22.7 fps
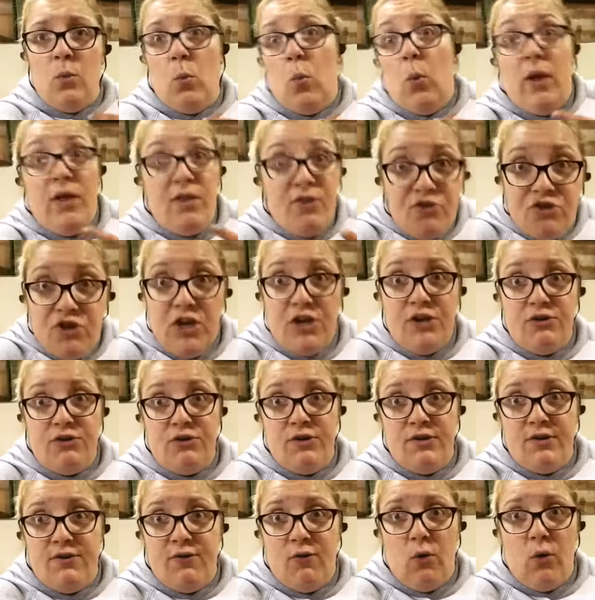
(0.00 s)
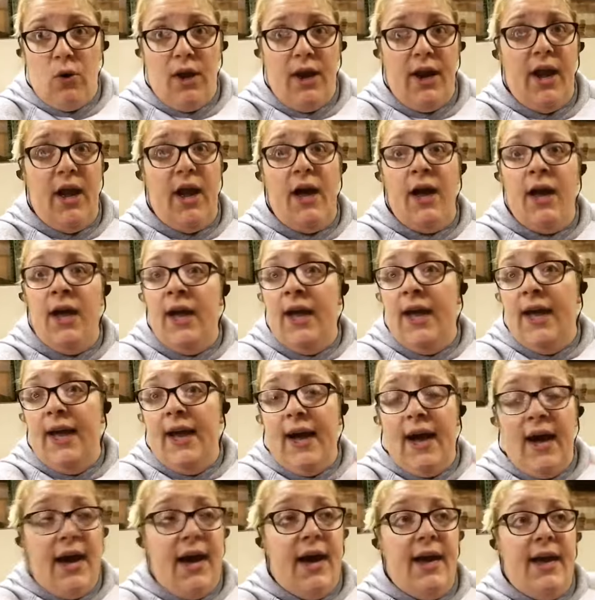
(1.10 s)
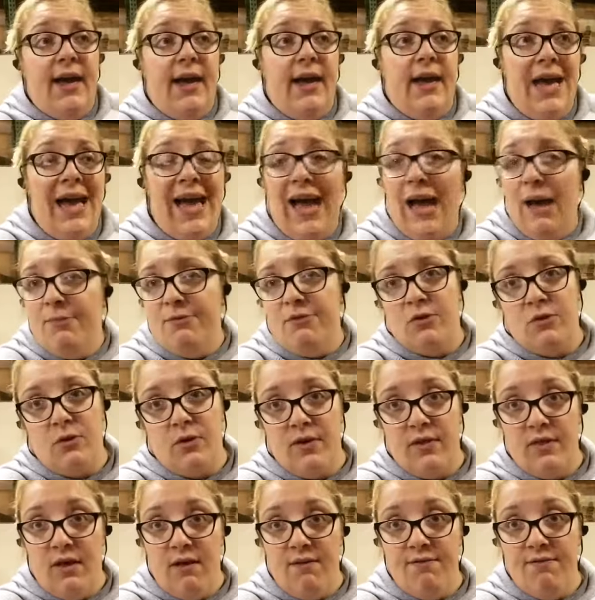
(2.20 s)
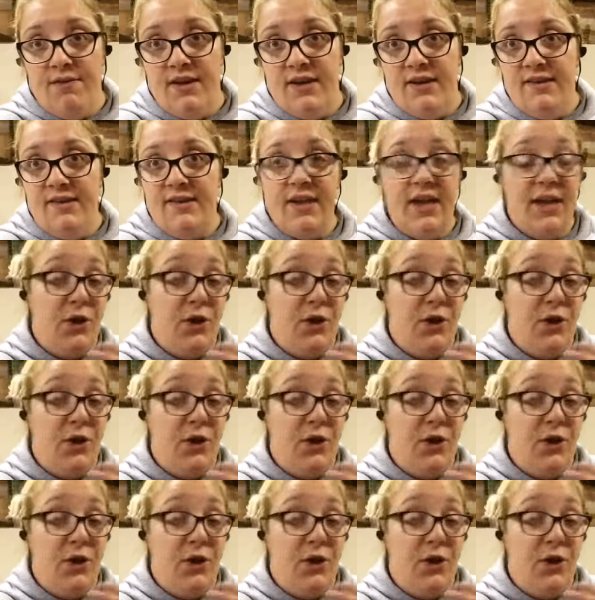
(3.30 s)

with gender dysphoria. I absolutely love this.